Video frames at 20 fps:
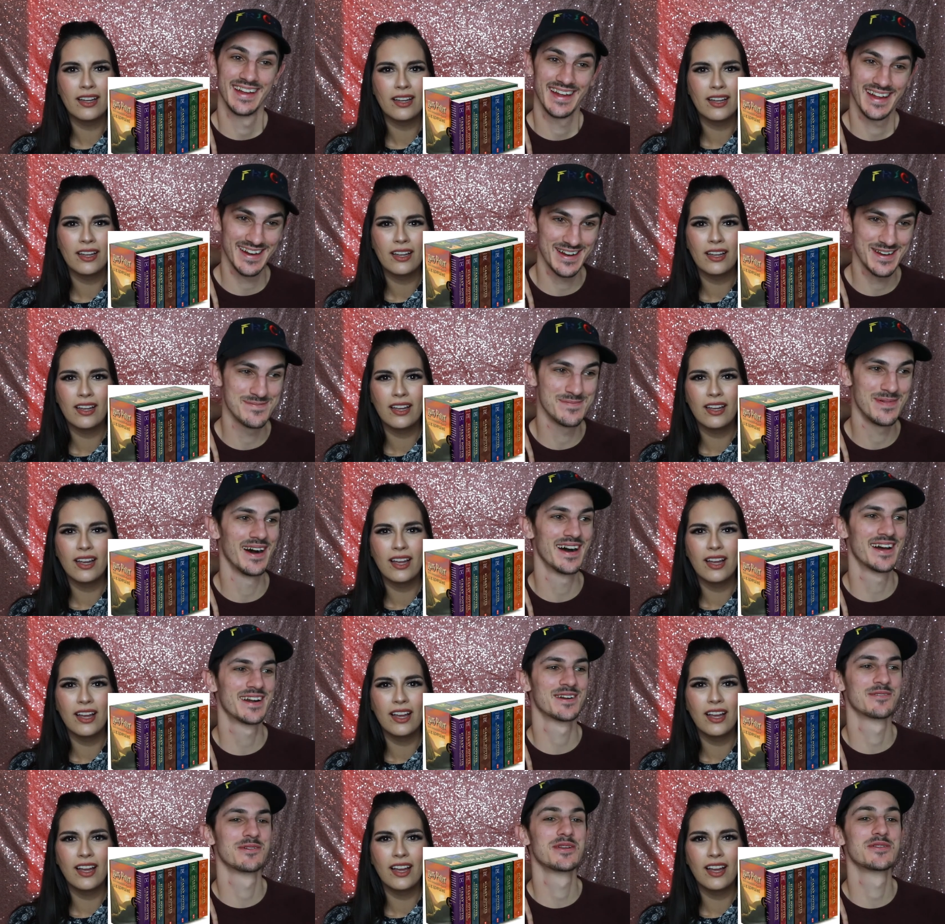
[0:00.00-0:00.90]
Speaker 1: Harry
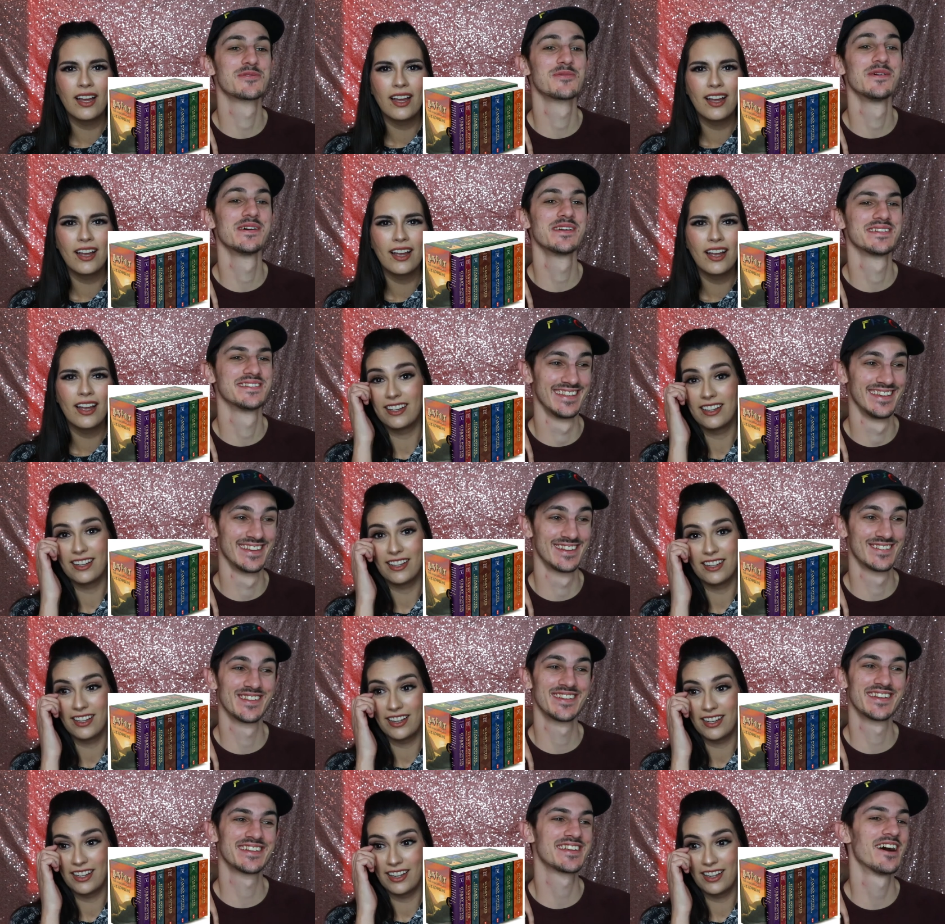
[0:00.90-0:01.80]
Potter, which one? This
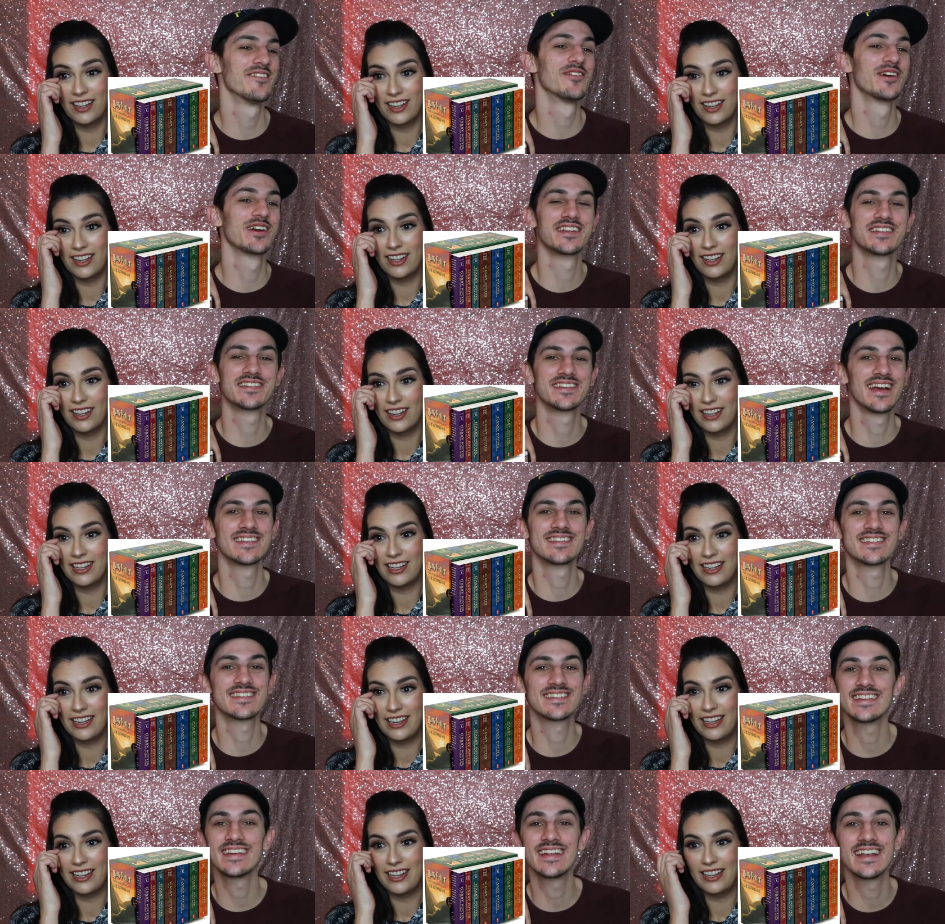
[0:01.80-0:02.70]
one's a tough one because she
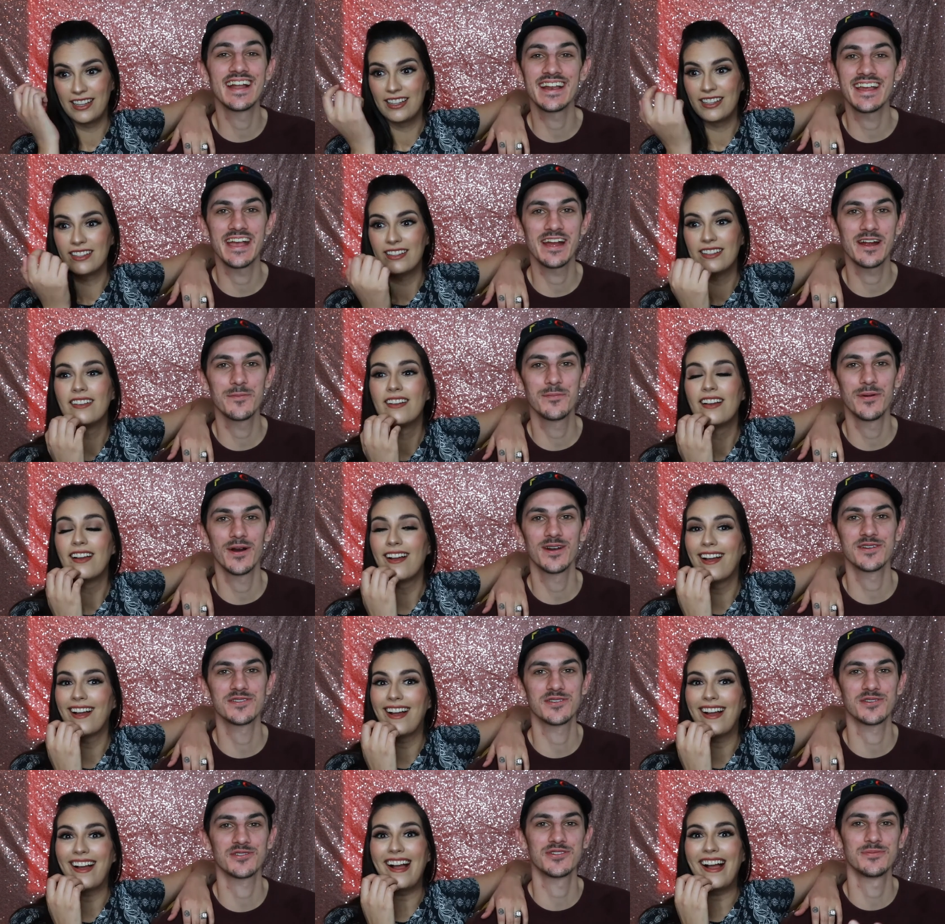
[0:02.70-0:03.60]
hasn't seen any Harry
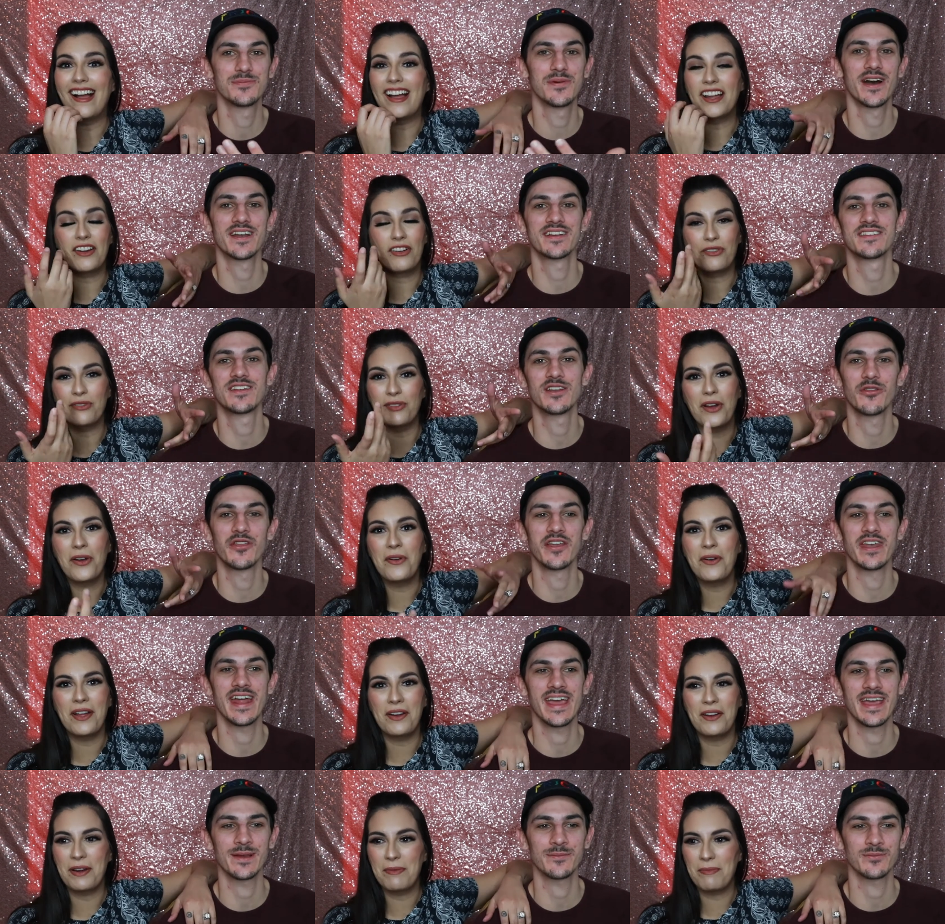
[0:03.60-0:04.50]
Potter, so she probably I don't doesn't know,
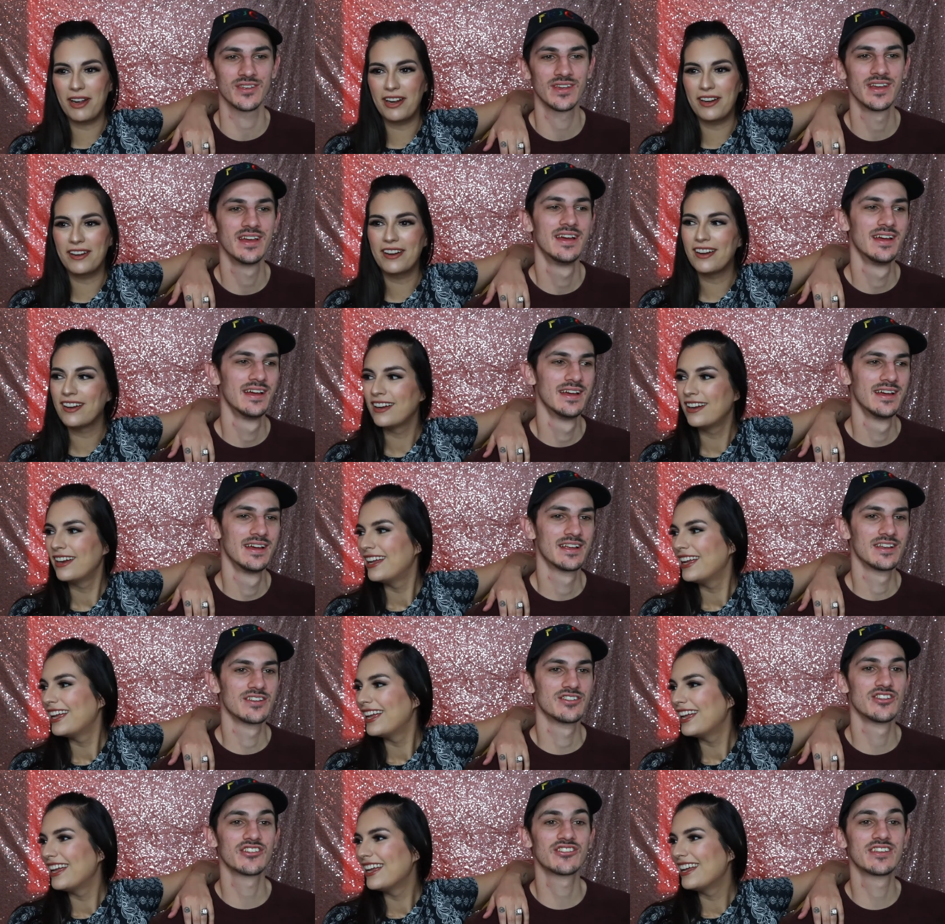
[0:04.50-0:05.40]
Harry names. Potter.
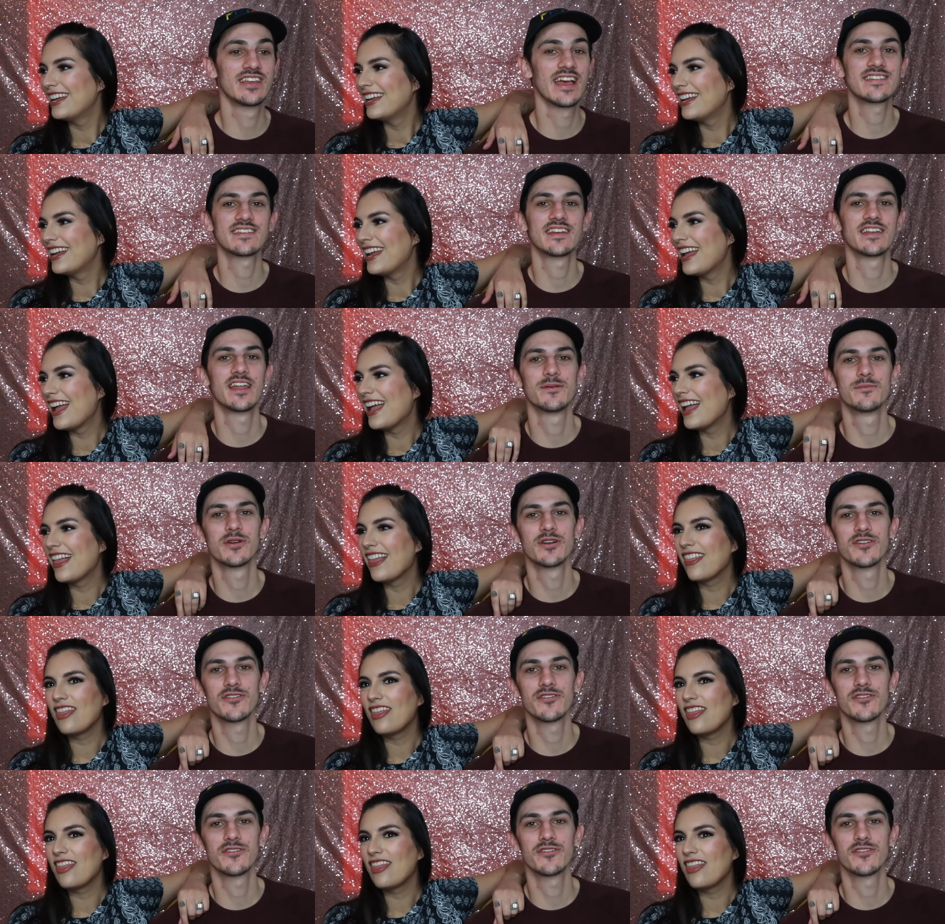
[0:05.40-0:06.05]
Just guess a number.